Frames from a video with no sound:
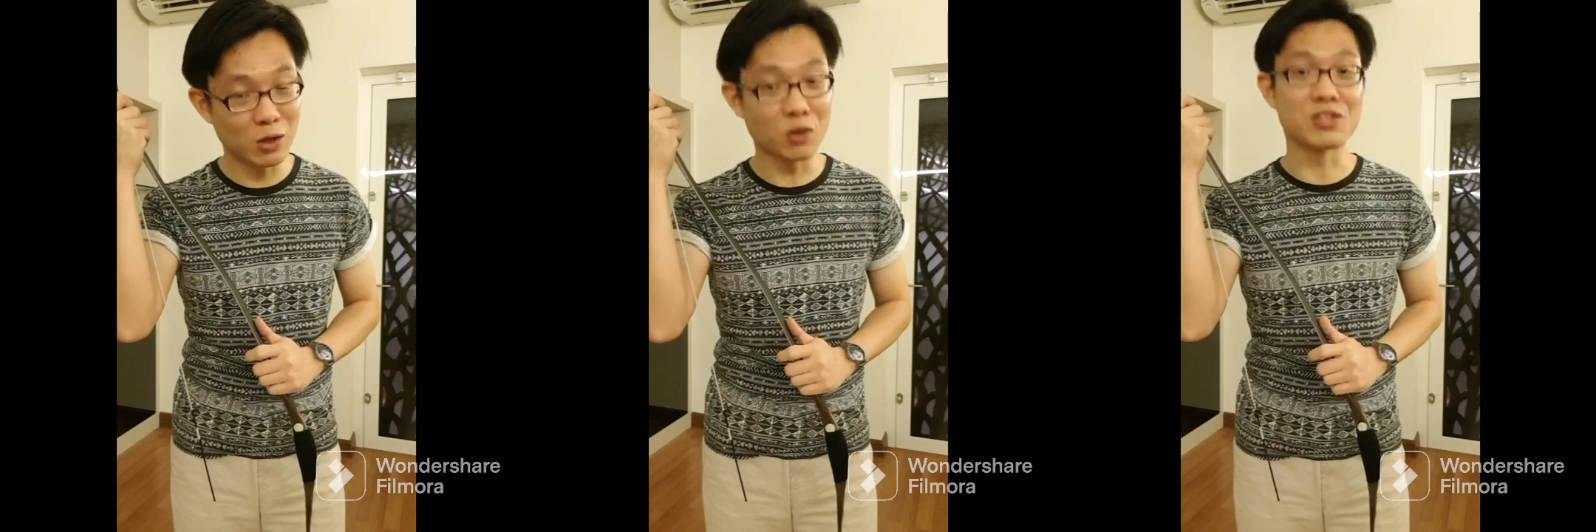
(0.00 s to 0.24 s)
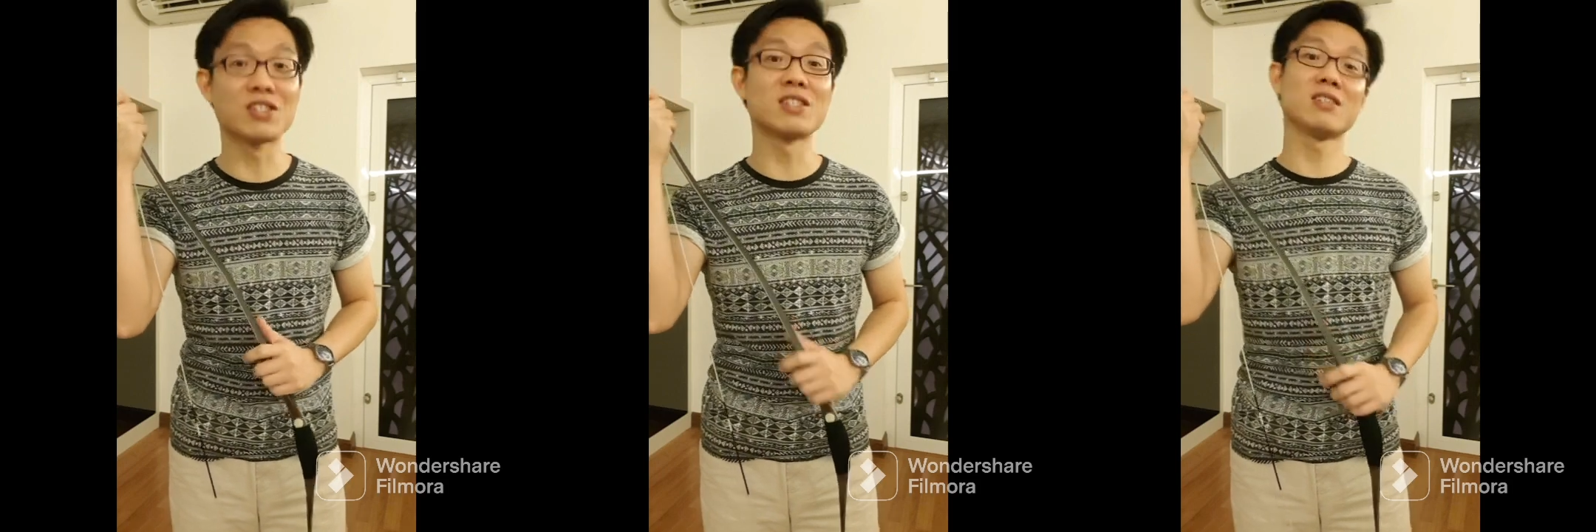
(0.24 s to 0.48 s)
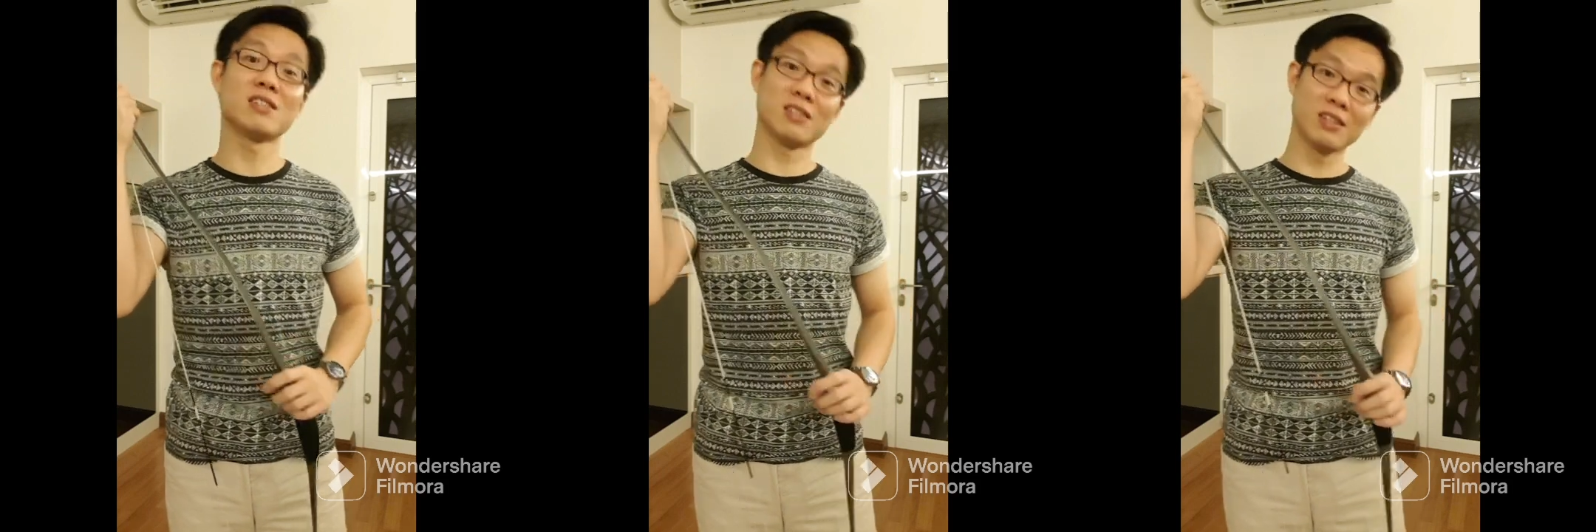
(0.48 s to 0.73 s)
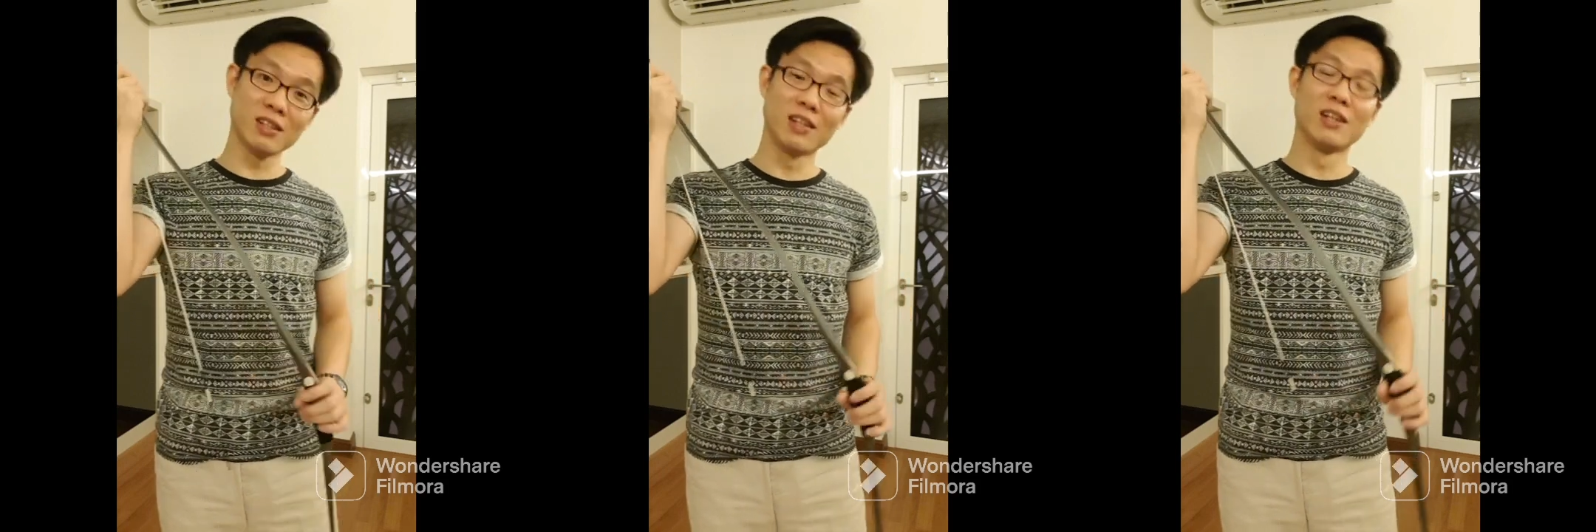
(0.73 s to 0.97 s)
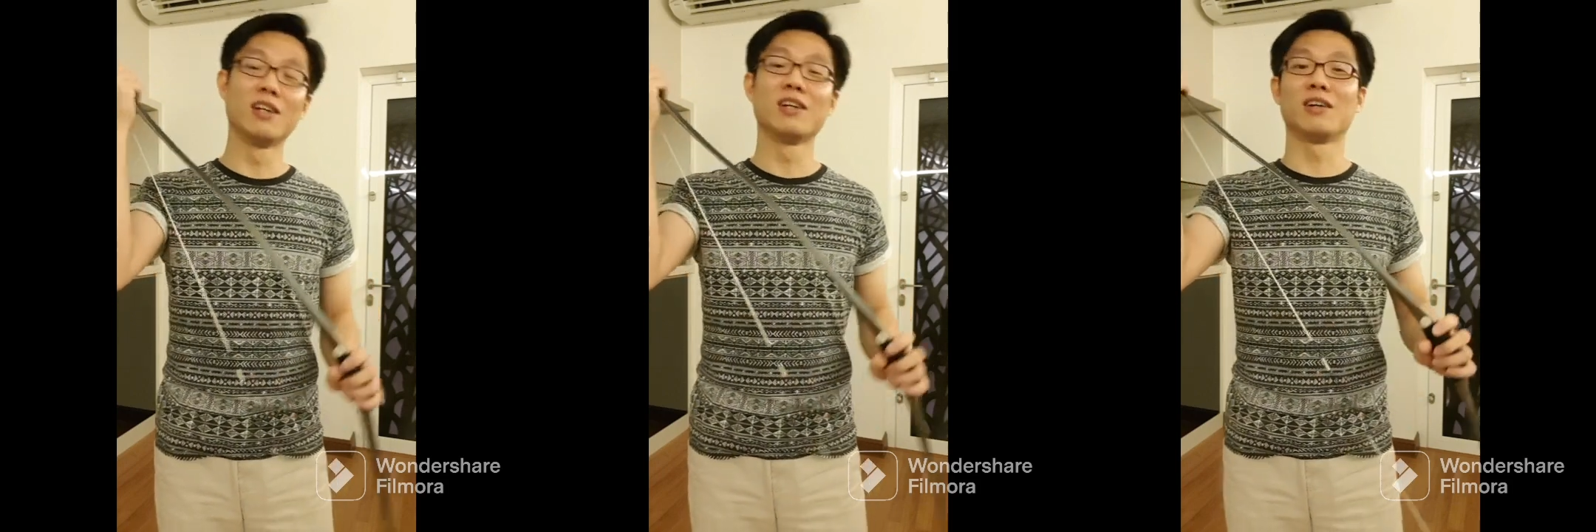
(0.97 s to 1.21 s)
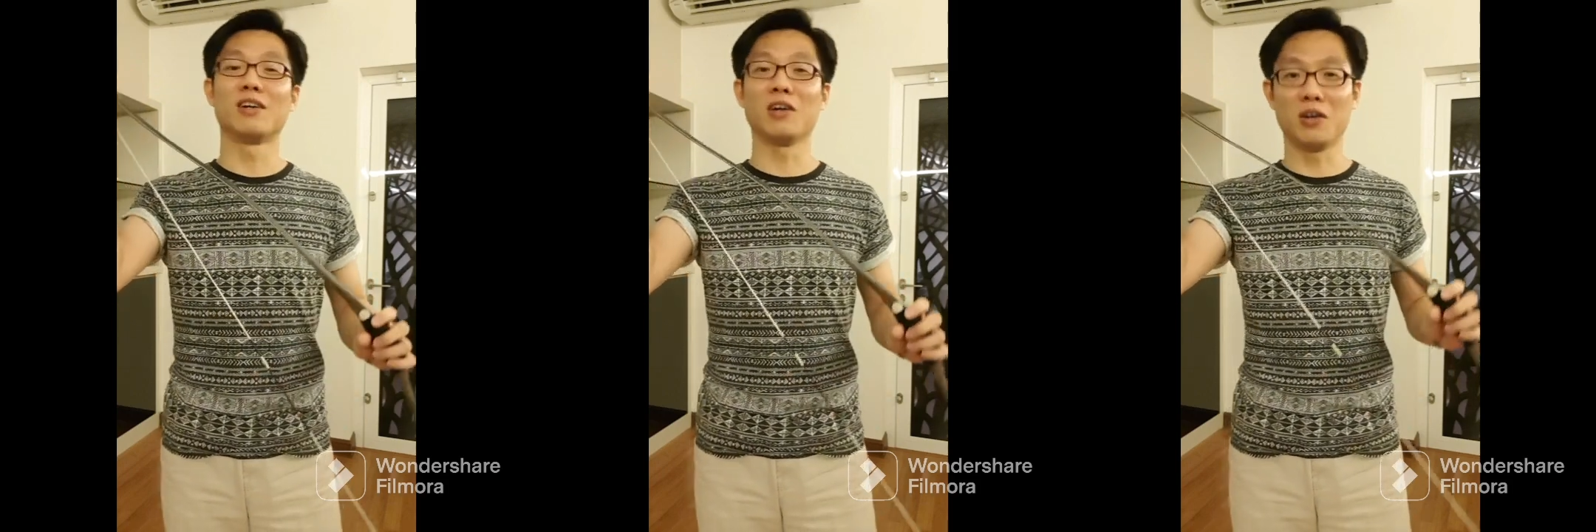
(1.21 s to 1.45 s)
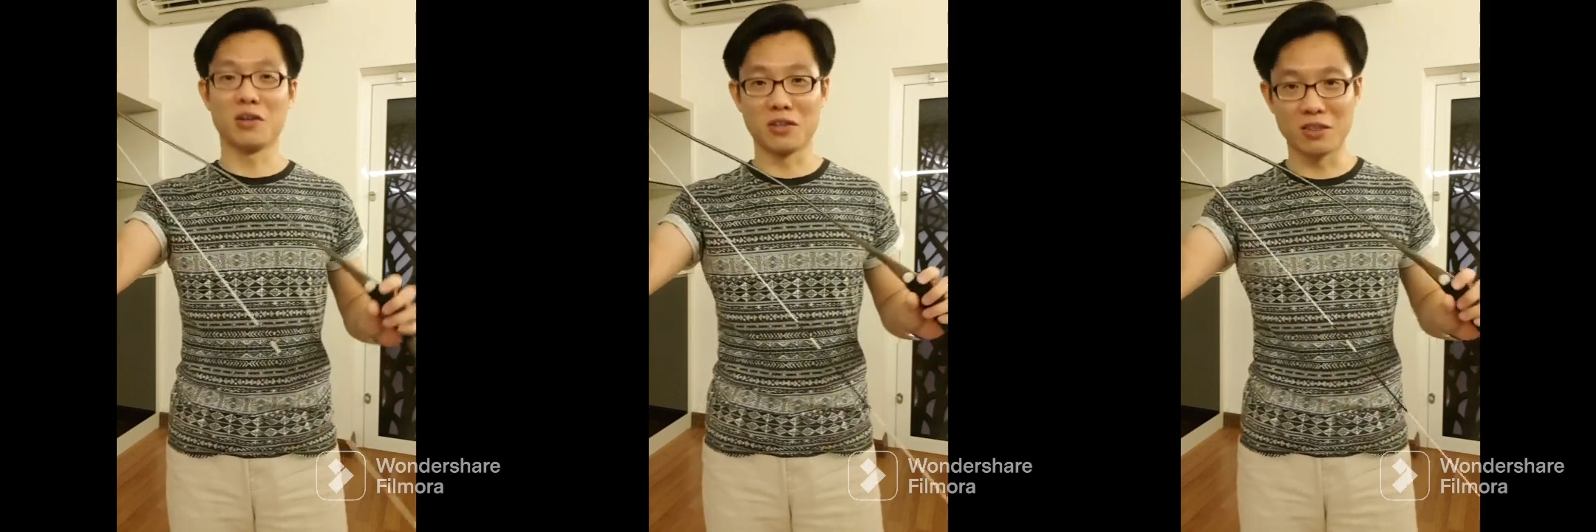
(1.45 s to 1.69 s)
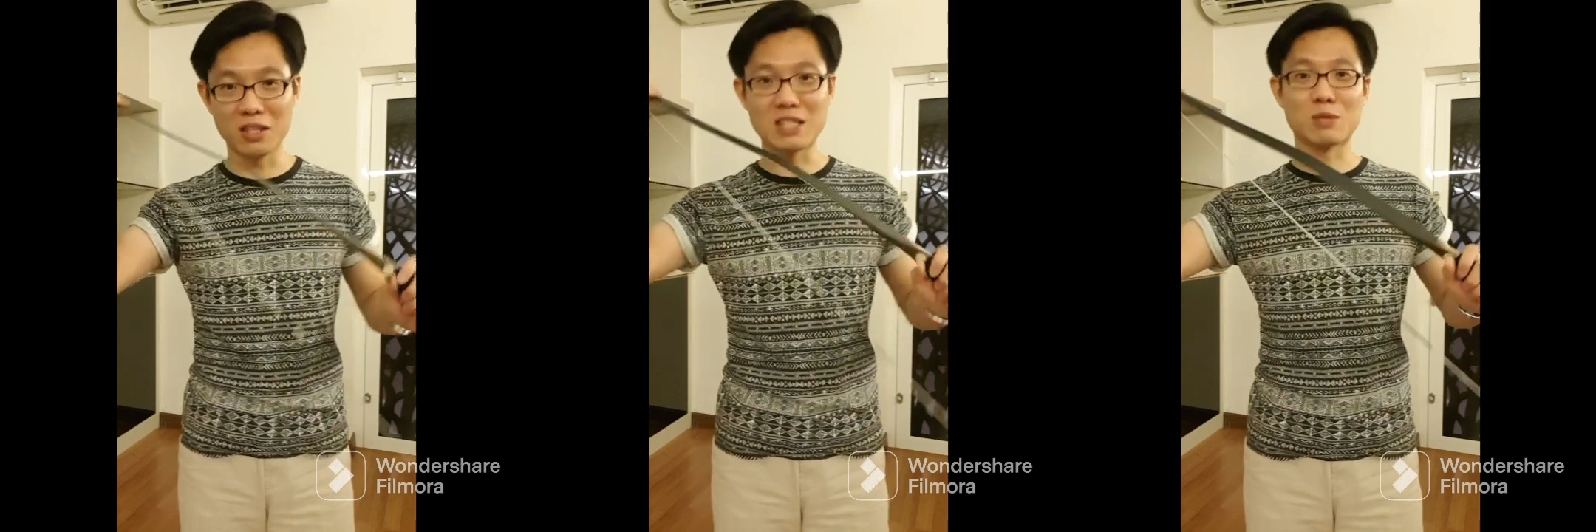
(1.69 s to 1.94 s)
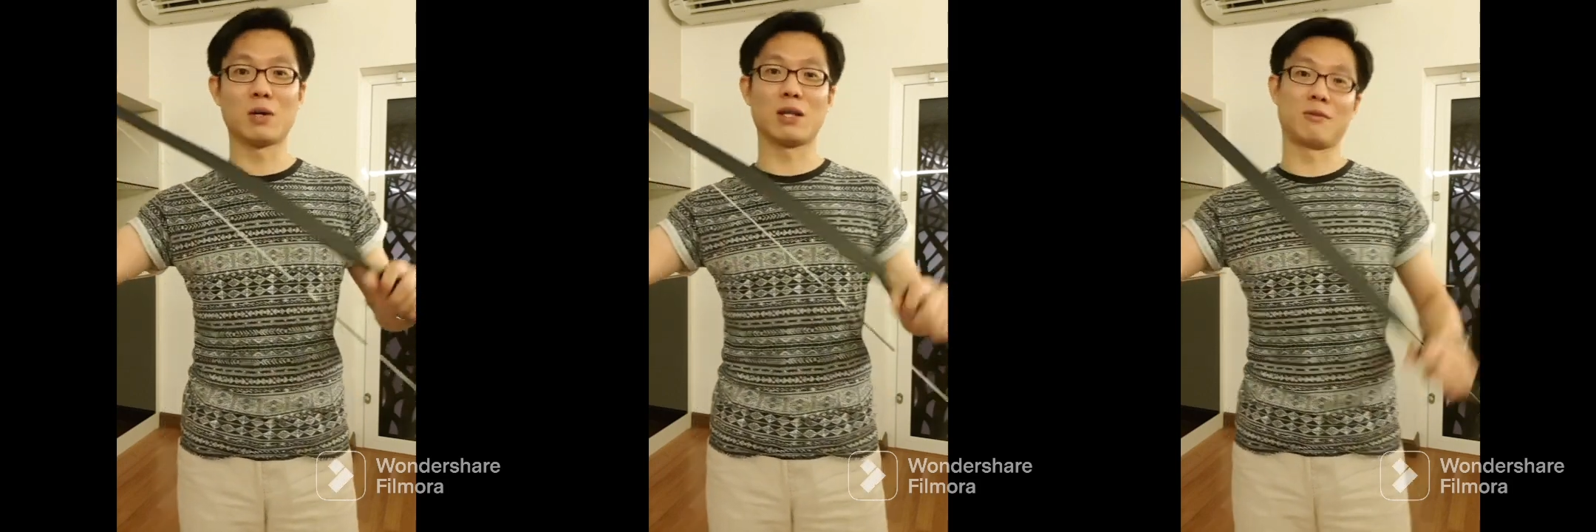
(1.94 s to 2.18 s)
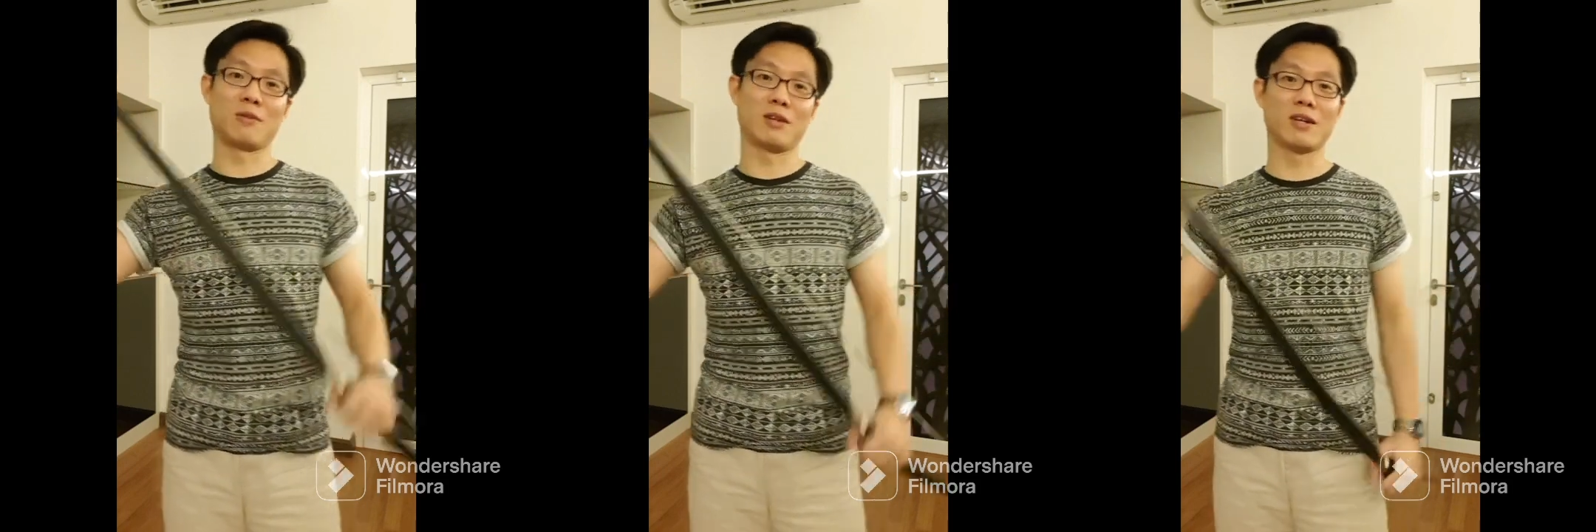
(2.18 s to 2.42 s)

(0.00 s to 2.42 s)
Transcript: concern on this one.